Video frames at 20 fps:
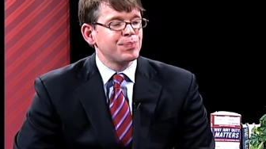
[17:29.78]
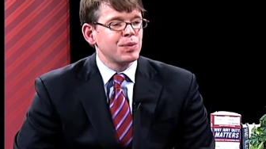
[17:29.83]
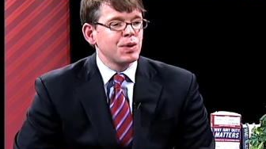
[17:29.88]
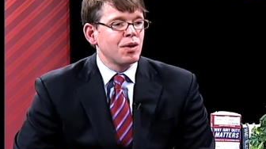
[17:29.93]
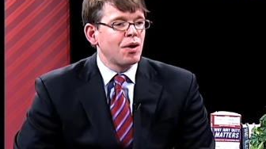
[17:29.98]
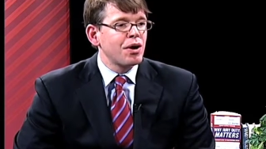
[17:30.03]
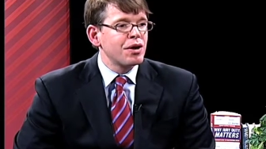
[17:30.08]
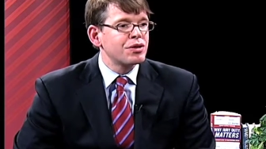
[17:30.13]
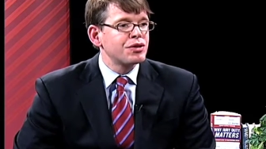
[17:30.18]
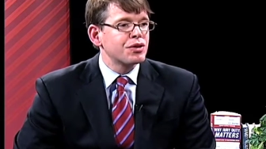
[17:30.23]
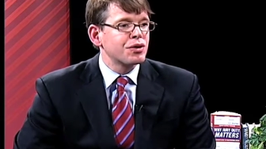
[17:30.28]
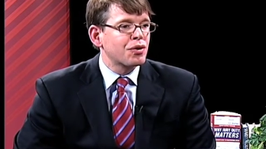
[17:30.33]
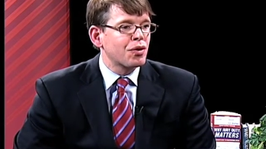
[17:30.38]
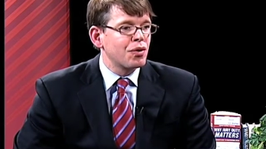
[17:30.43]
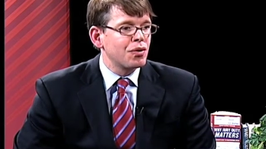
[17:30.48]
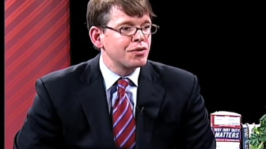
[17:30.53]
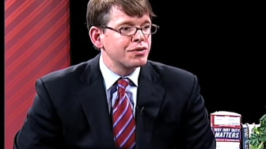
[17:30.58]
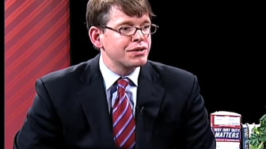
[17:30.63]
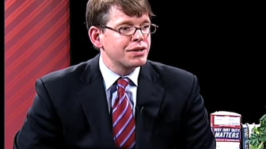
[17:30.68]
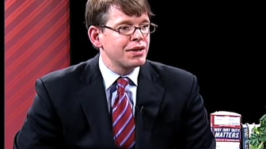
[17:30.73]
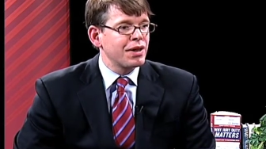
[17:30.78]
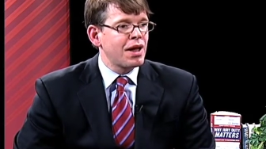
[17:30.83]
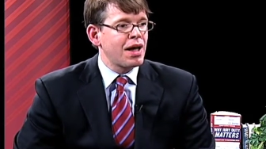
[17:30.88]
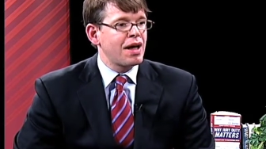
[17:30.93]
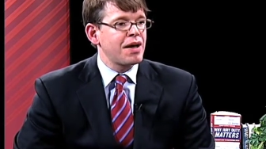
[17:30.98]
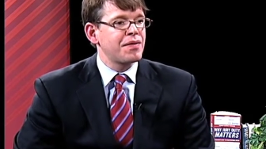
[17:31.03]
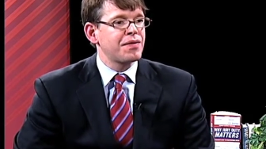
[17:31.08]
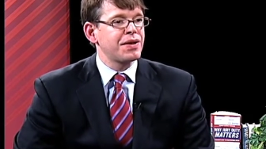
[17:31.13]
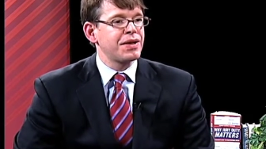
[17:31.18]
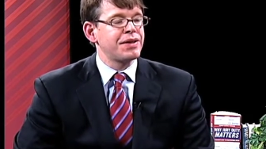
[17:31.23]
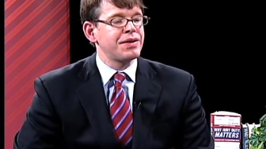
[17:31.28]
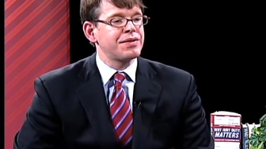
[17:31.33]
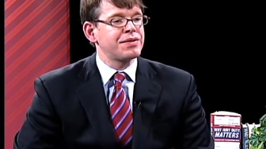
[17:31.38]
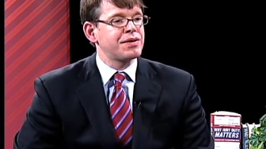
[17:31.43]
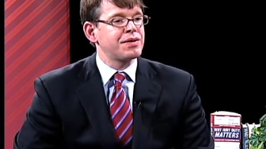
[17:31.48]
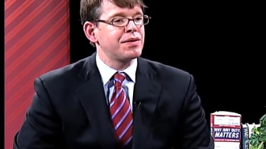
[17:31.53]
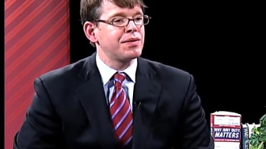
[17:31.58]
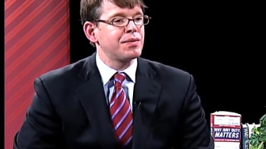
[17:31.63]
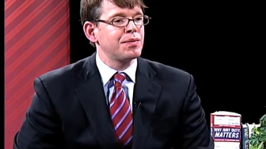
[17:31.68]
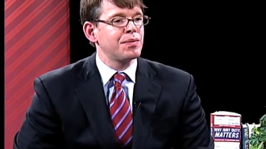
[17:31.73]
larger goals in life is
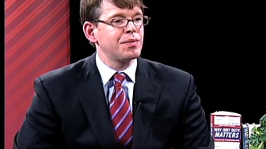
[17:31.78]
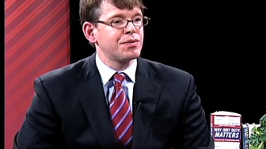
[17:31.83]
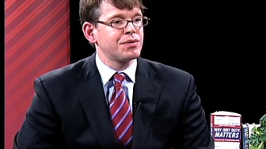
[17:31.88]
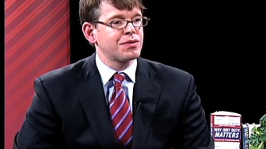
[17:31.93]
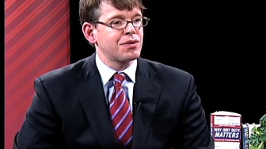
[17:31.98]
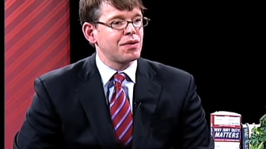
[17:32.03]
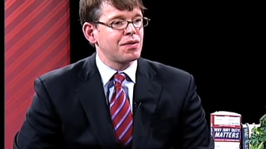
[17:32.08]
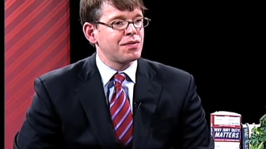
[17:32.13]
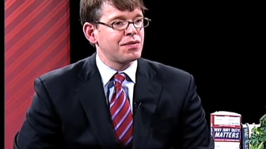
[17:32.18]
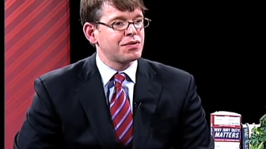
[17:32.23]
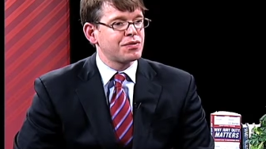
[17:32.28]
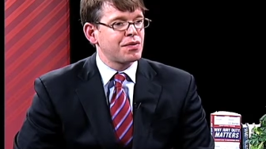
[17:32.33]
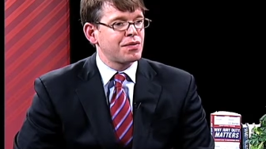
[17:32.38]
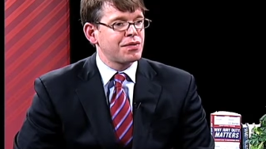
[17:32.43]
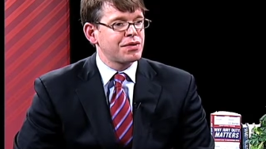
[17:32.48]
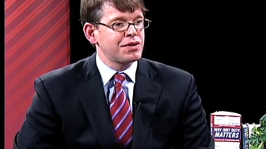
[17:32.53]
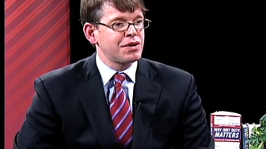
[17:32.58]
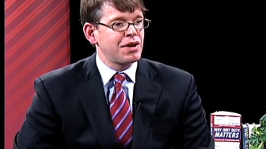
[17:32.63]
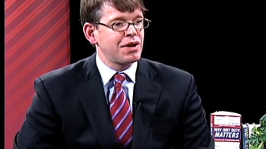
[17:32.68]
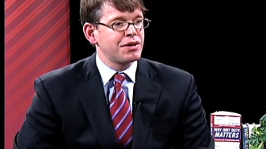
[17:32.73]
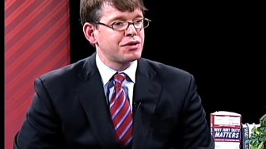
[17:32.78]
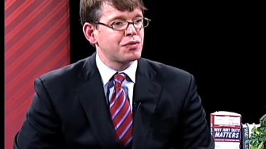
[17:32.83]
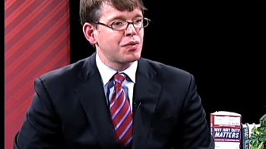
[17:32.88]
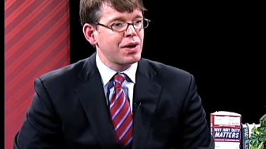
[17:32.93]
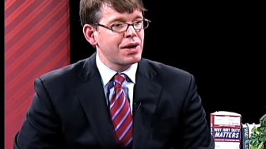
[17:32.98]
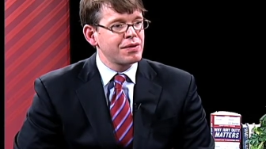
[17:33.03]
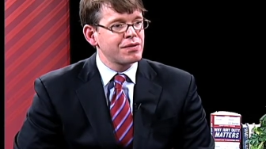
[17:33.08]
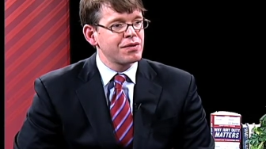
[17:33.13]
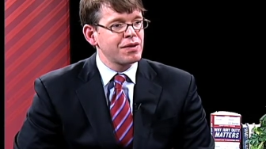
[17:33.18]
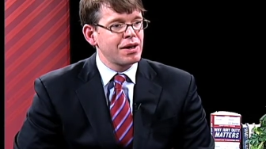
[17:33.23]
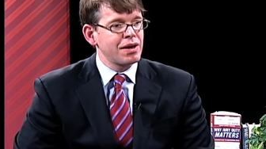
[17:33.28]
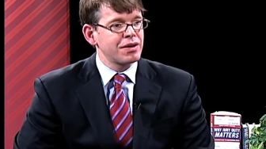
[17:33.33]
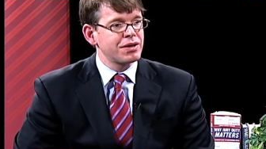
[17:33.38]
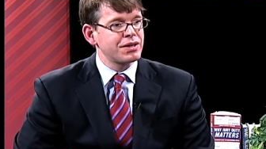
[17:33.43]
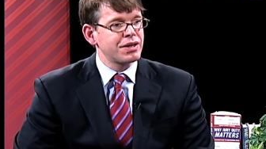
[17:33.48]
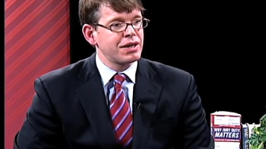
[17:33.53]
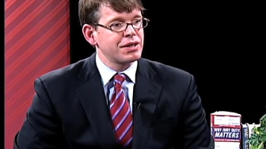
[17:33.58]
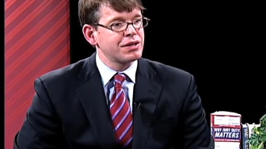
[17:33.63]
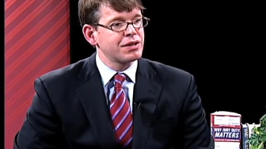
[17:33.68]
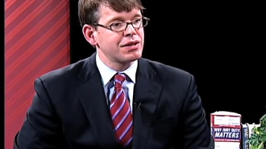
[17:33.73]
to serve as a translator,
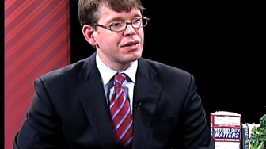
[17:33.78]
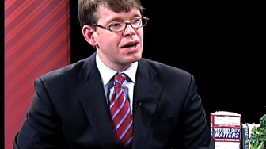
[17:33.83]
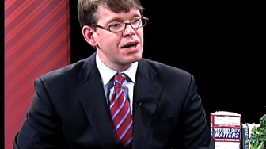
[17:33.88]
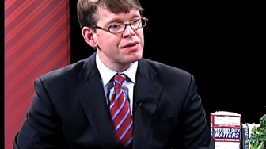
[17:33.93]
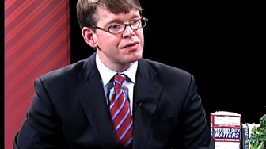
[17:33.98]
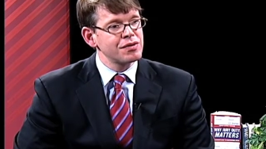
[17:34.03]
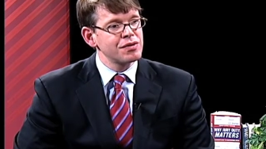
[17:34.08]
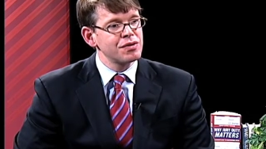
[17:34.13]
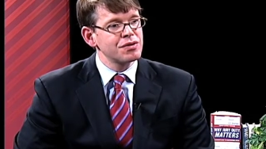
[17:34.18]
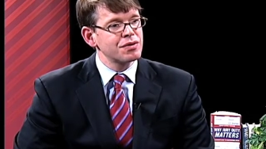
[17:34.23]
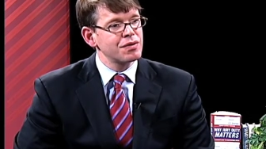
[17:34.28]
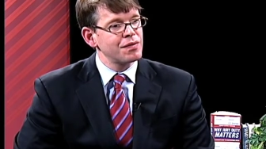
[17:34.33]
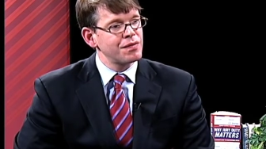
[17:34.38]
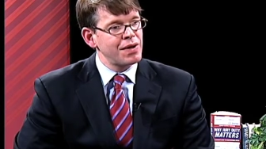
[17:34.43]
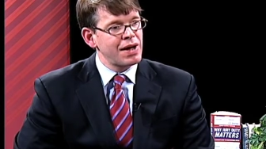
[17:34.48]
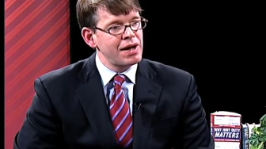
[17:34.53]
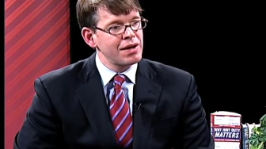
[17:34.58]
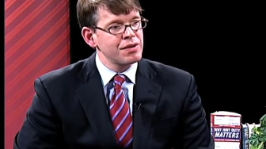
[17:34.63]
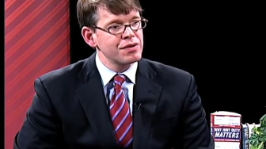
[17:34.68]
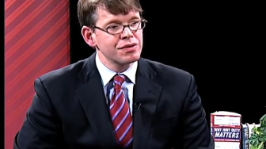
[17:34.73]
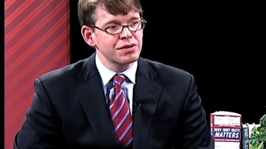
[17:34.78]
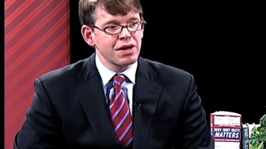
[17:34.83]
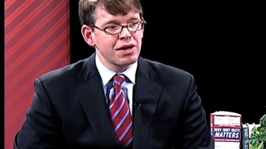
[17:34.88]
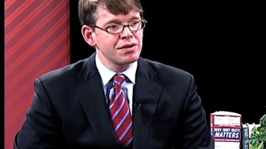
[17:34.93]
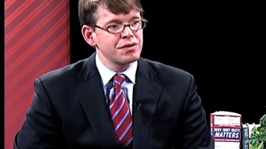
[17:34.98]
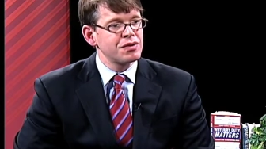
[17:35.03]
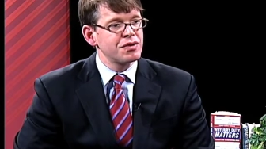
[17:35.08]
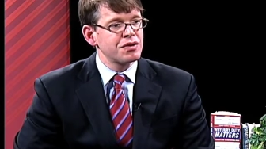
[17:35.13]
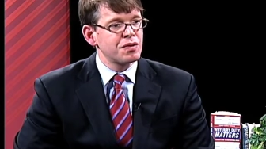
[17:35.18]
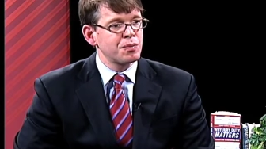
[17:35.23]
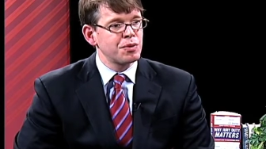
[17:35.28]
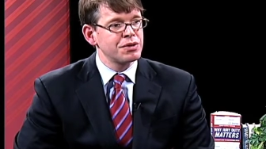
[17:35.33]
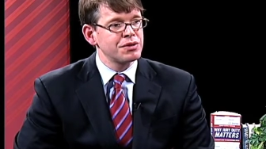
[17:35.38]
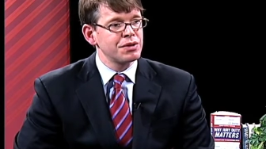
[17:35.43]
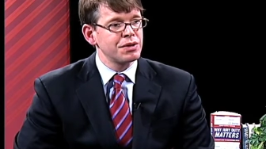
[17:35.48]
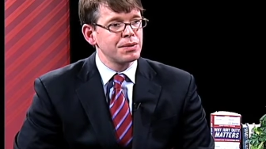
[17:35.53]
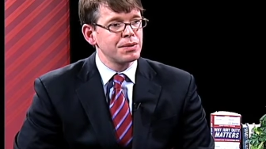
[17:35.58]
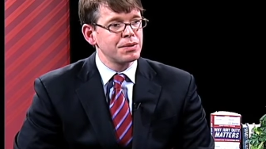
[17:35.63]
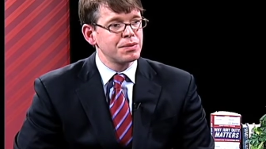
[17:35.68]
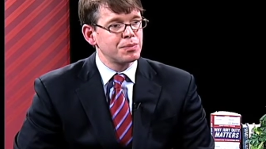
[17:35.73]
take constitutional values,
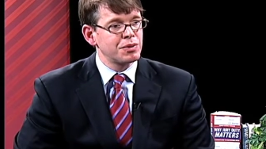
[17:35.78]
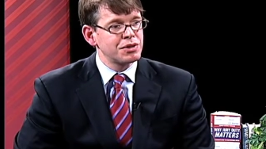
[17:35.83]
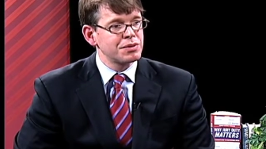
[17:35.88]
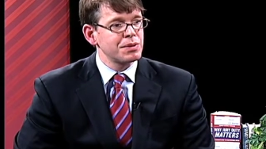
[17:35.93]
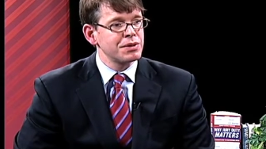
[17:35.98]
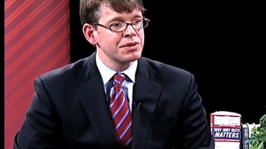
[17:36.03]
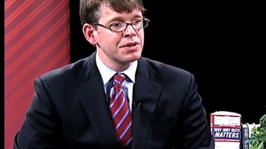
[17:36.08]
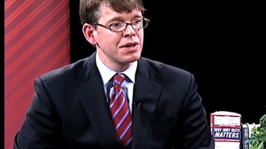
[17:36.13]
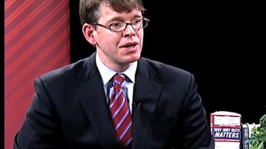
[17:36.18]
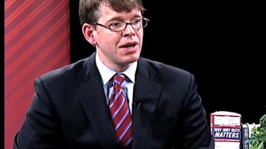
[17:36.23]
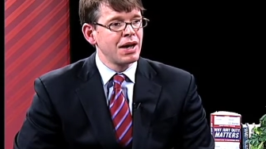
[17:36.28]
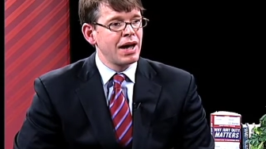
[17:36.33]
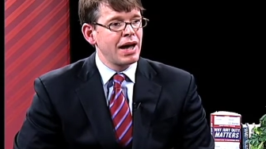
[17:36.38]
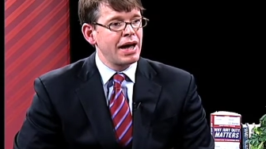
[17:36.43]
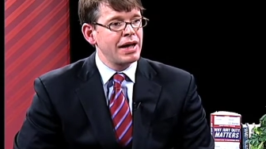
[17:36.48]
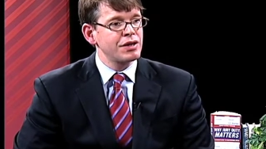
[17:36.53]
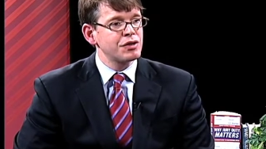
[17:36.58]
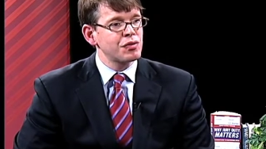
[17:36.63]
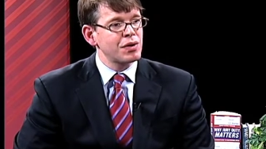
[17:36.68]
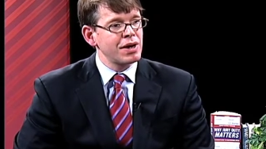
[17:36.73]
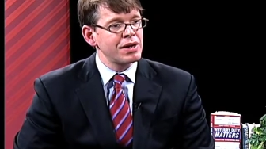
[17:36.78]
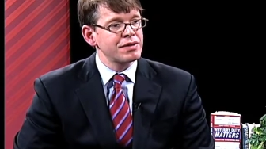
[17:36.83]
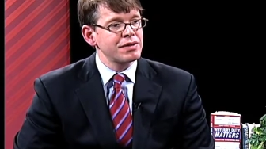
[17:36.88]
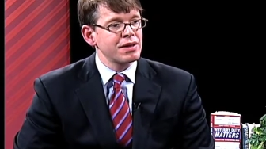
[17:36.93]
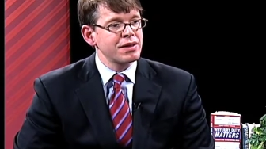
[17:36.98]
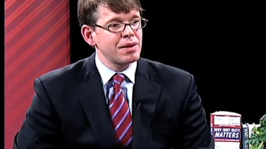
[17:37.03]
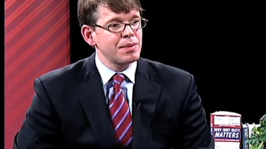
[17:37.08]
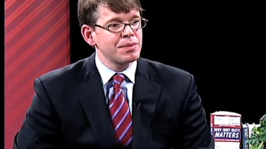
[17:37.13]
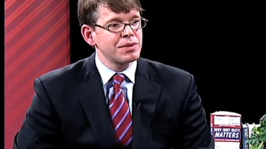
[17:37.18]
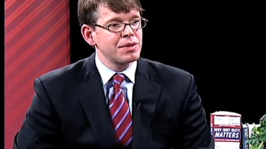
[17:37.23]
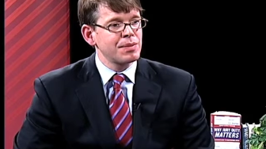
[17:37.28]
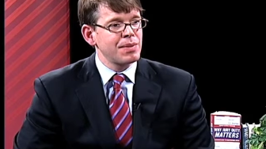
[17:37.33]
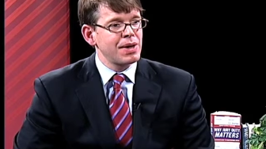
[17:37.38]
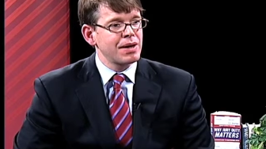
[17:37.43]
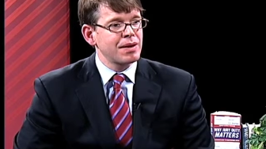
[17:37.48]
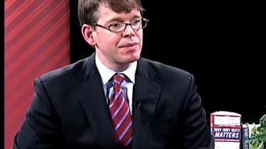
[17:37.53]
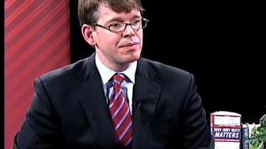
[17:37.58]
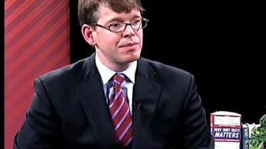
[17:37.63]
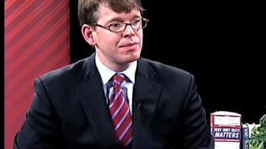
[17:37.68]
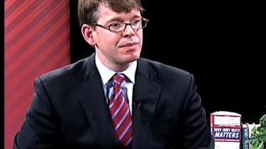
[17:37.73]
constitutional principles, and translate them to
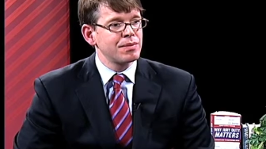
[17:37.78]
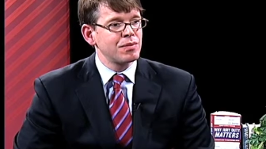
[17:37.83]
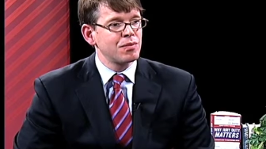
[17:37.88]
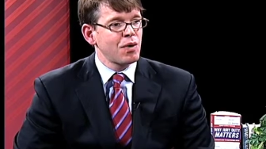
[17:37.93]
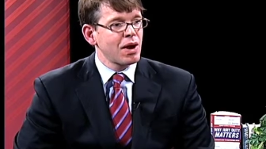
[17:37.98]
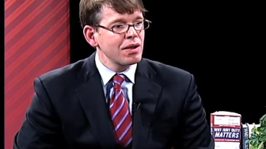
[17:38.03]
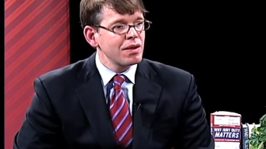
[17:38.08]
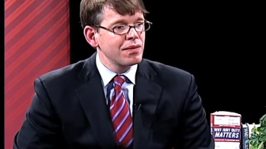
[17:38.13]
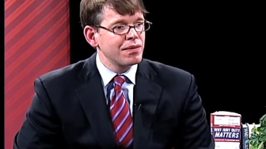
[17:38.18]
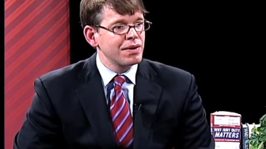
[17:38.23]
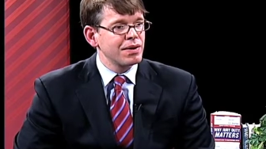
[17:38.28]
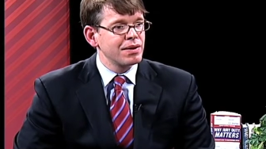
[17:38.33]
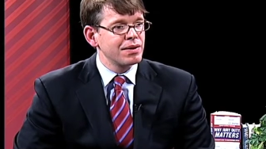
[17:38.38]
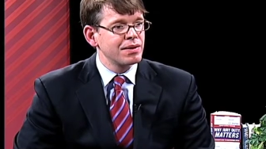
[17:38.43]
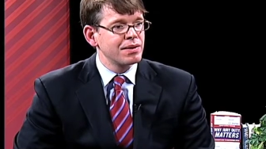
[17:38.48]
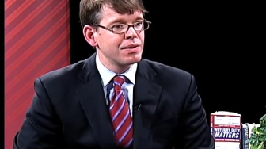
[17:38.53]
make them relevant.